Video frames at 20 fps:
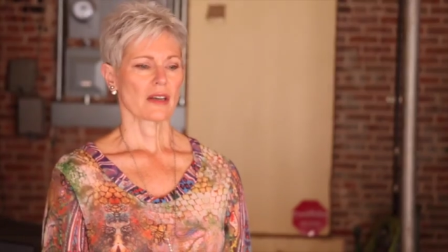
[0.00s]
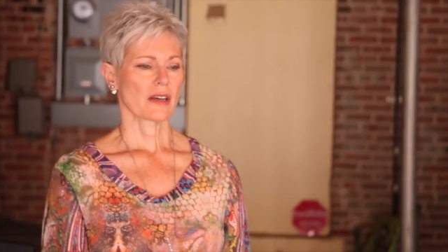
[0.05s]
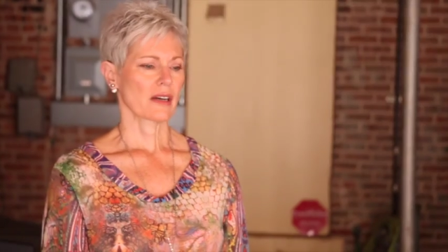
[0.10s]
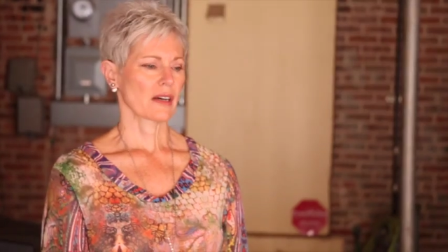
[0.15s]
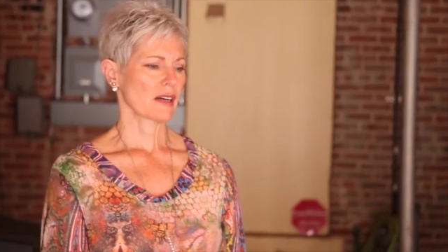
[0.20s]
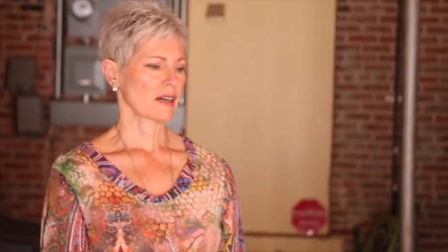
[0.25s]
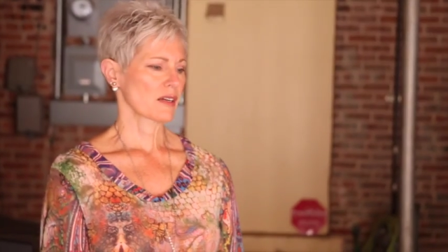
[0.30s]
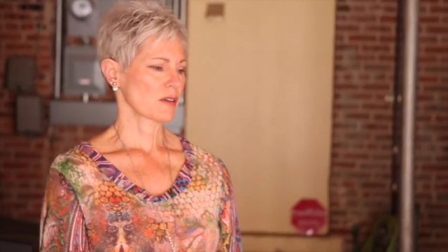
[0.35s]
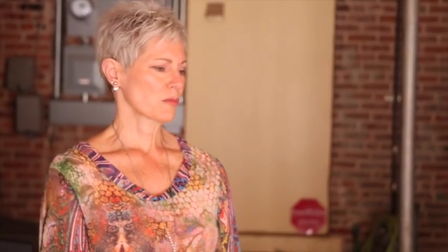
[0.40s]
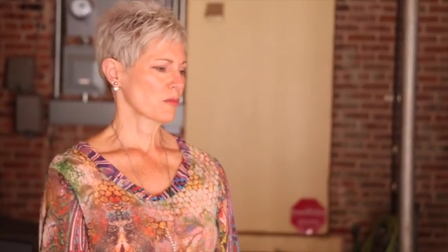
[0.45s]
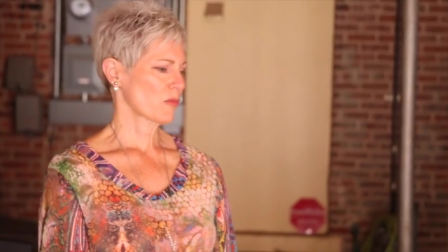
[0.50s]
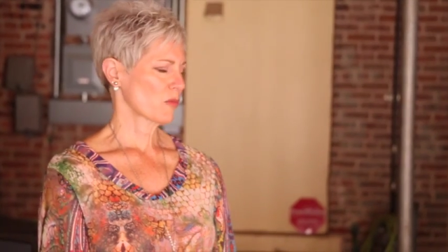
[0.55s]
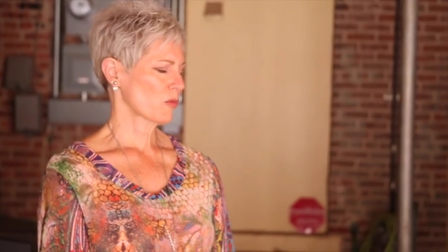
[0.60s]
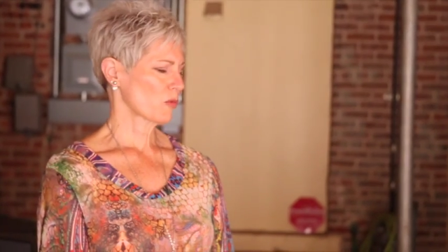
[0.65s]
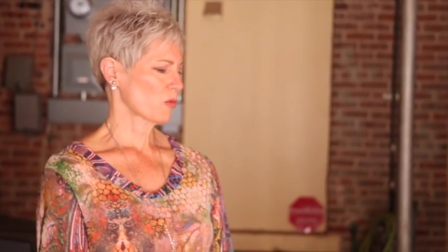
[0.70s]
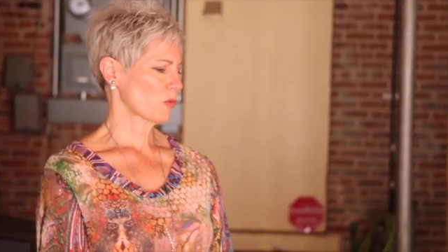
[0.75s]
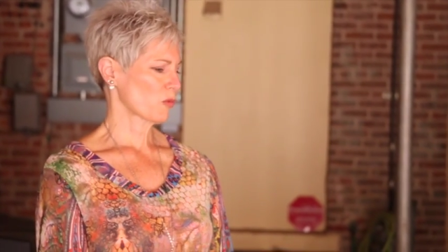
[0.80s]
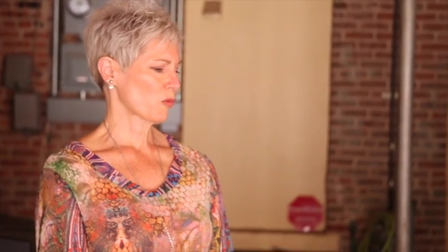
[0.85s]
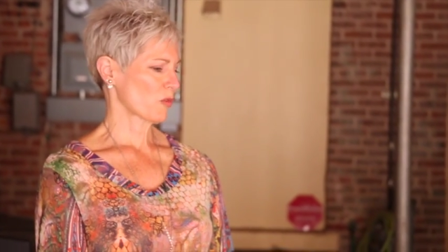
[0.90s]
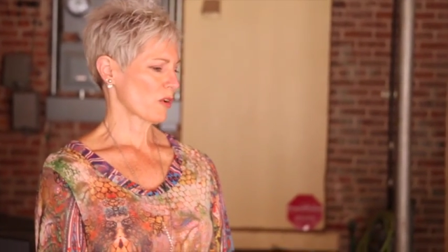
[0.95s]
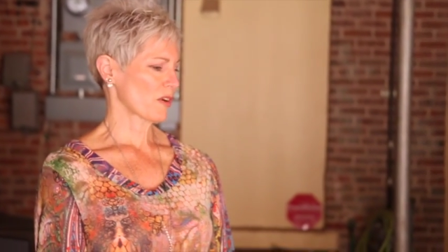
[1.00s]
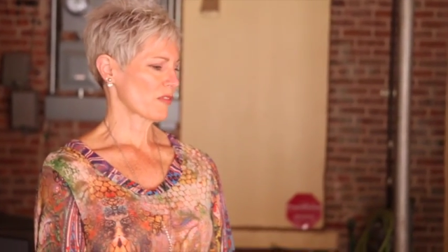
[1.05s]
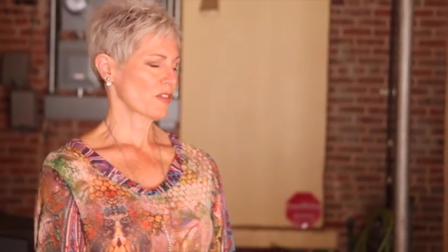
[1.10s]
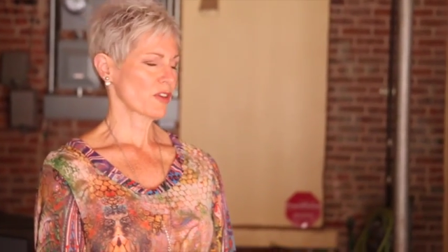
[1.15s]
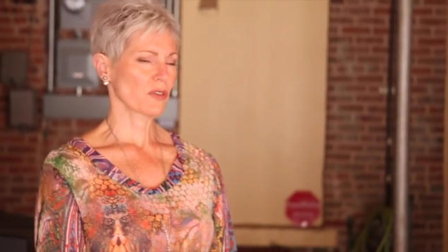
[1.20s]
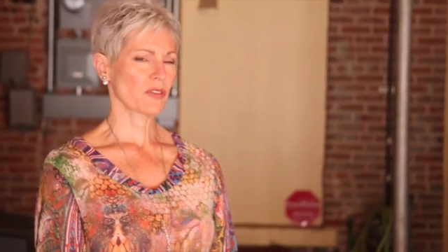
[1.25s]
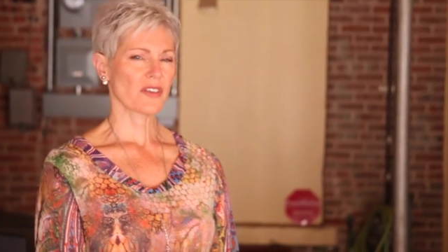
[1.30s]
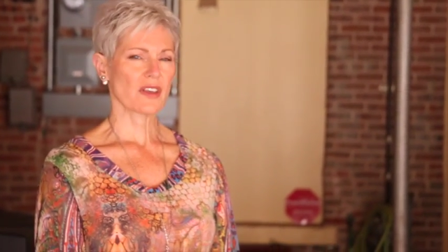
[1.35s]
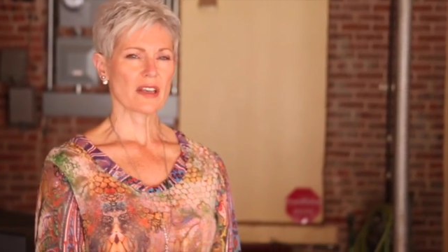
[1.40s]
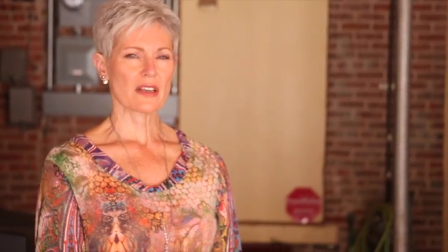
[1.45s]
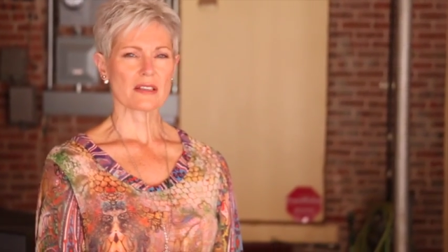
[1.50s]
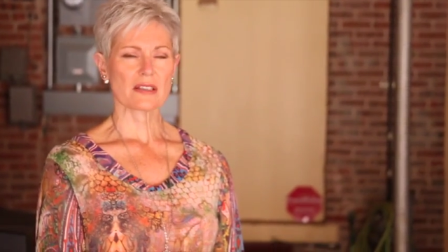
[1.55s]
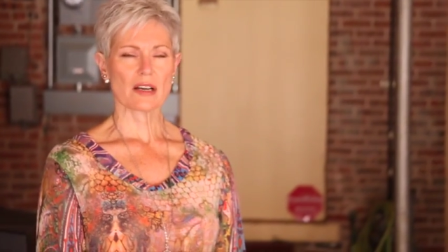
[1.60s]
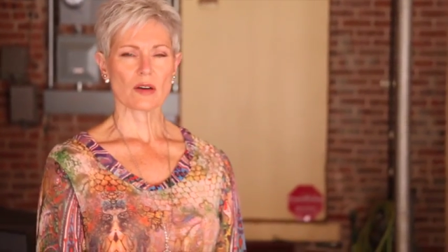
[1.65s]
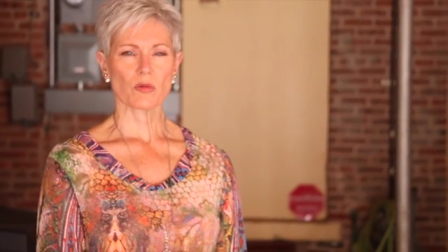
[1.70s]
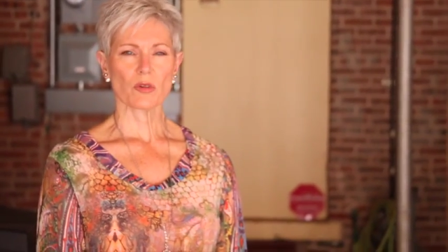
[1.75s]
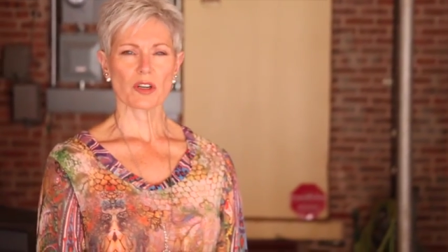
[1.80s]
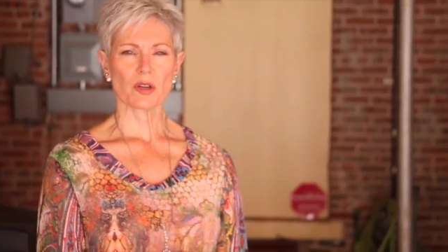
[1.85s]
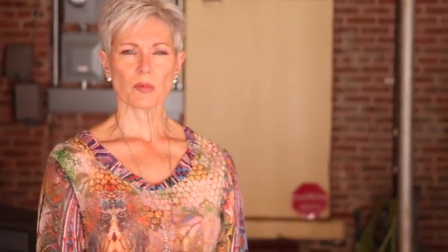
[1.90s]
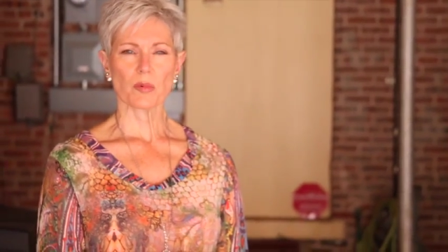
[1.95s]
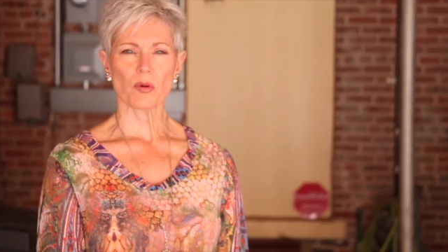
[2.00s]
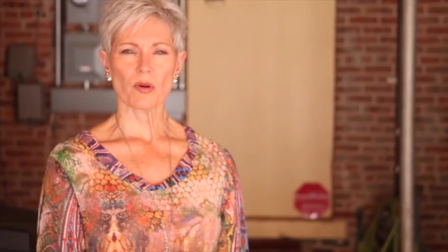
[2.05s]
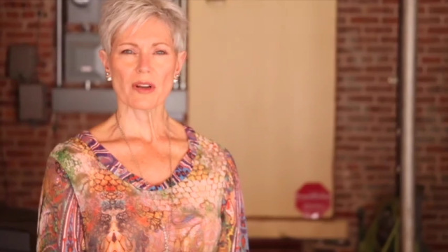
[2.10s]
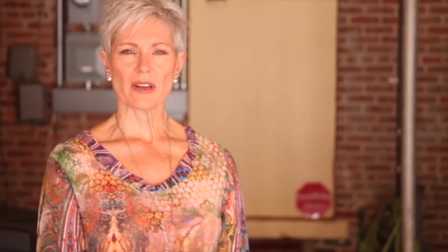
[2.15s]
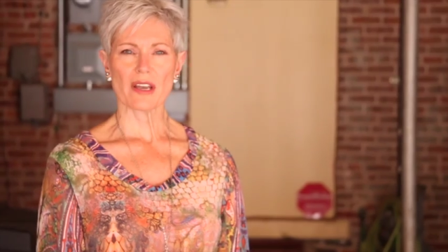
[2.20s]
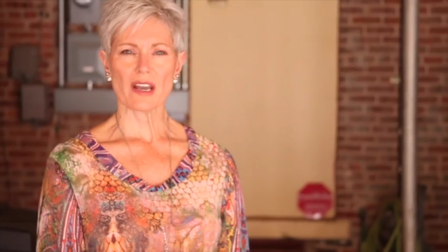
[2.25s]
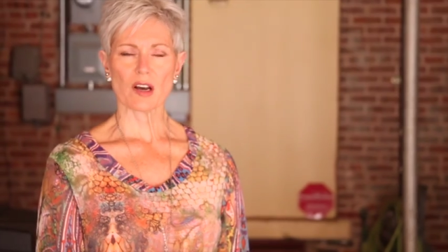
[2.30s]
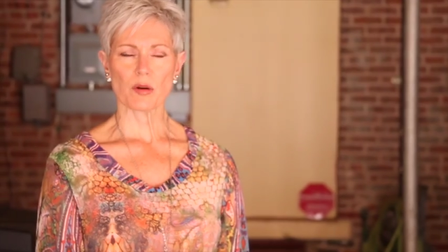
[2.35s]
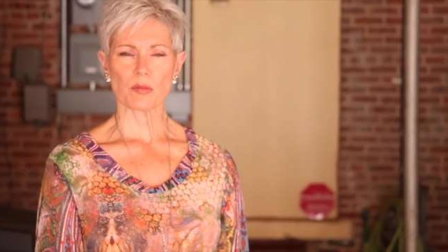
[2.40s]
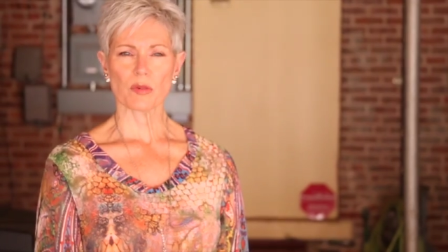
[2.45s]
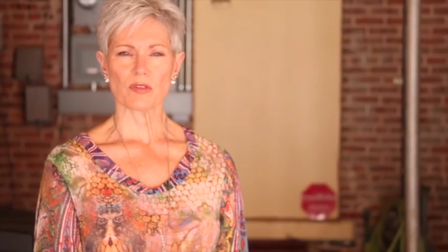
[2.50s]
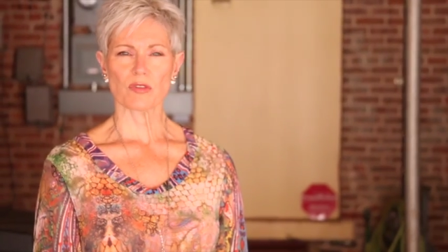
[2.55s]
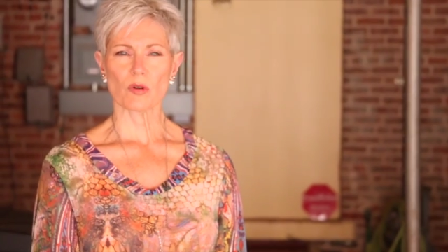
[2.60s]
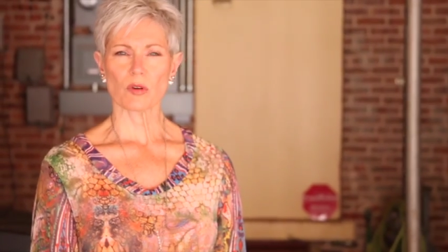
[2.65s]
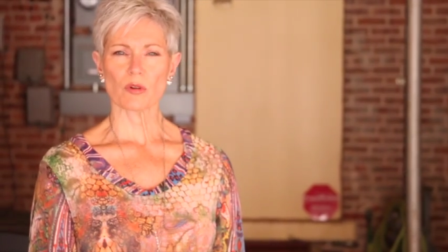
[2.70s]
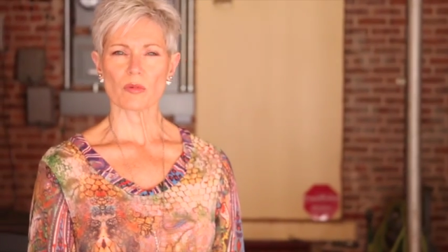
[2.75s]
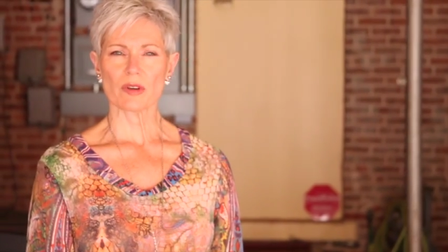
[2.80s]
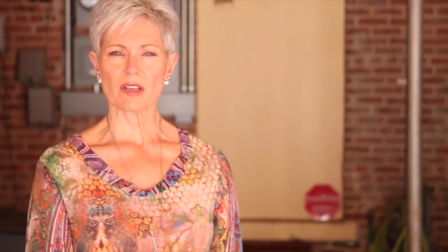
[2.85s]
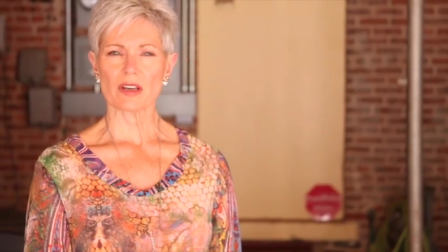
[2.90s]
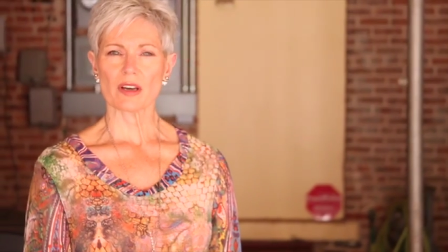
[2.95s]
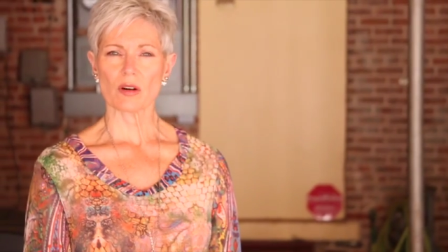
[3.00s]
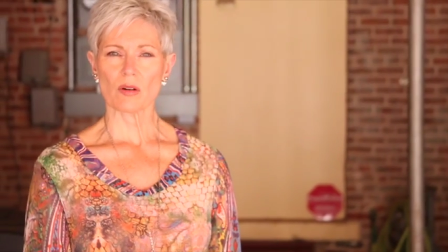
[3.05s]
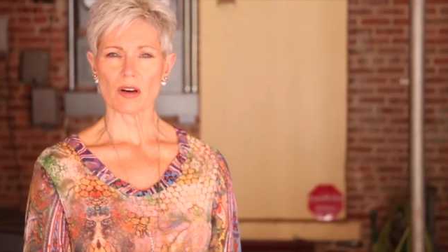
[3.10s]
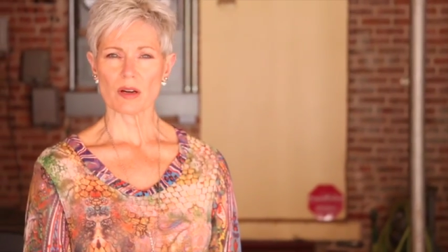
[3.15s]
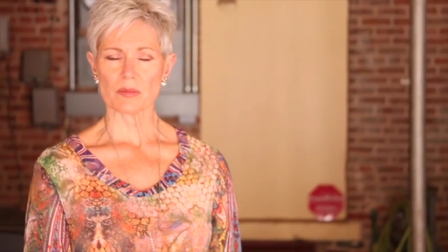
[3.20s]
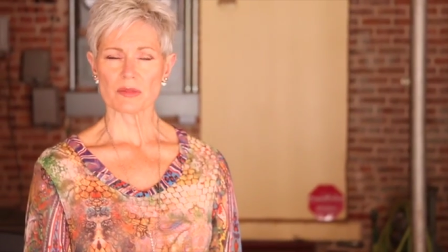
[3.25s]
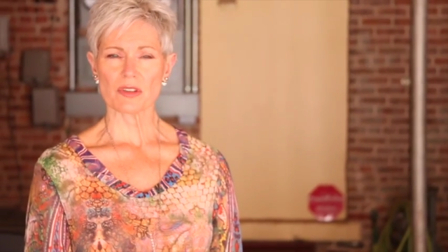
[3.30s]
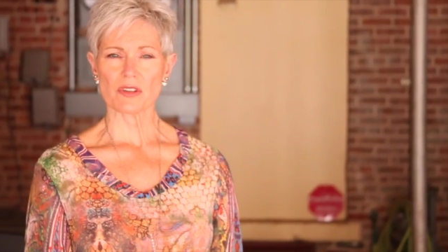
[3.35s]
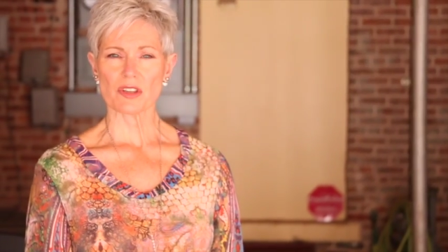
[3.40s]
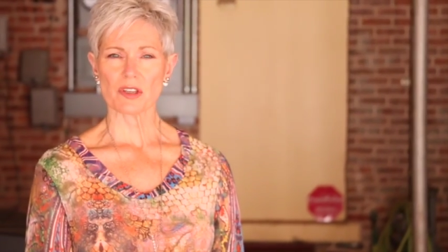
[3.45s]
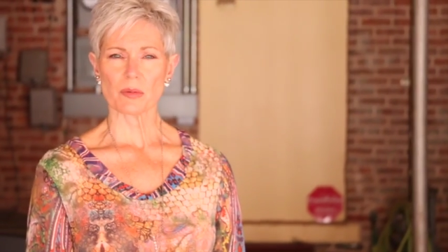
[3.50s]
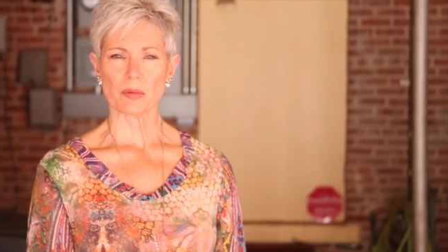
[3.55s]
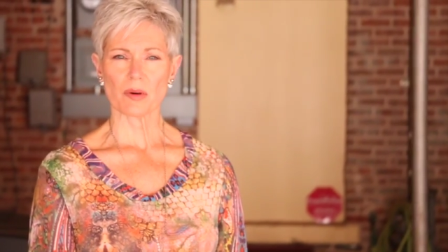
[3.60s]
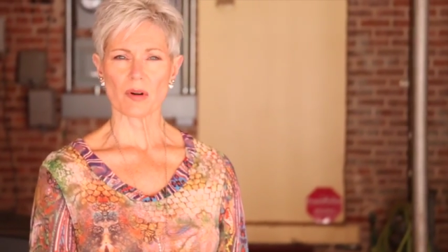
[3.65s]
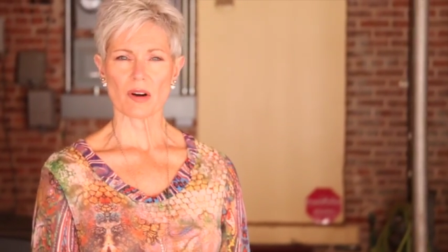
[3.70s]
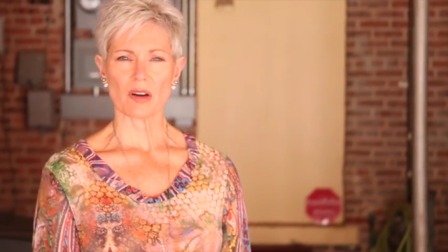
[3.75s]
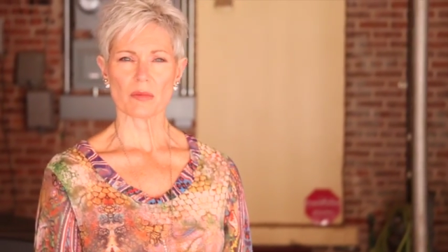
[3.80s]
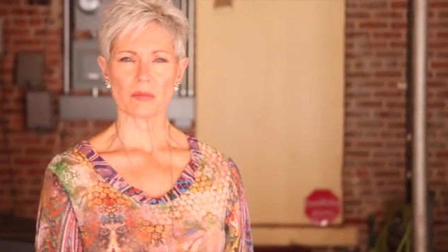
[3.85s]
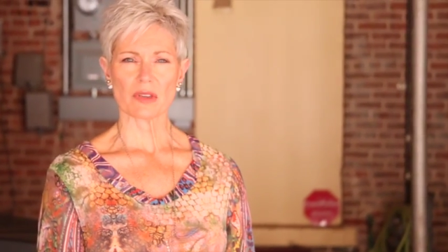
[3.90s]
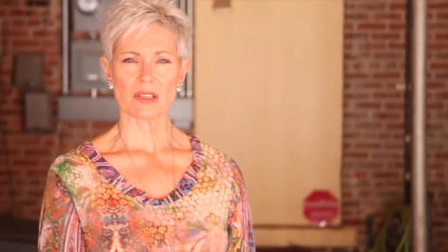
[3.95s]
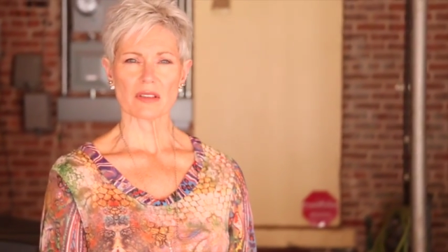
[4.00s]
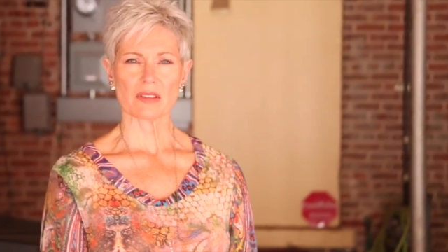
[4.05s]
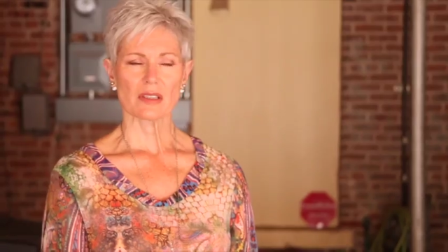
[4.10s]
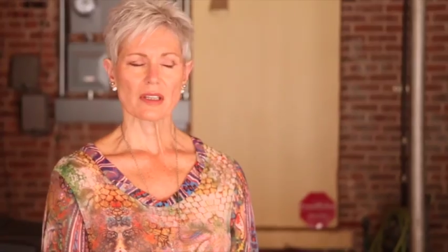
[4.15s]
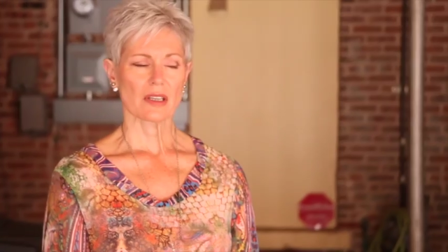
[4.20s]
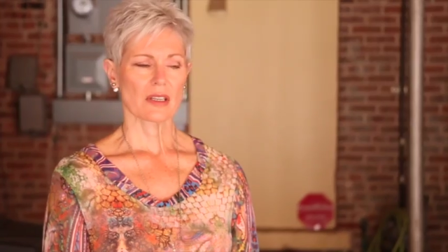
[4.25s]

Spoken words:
A few things I want to point out before we go up to the apartment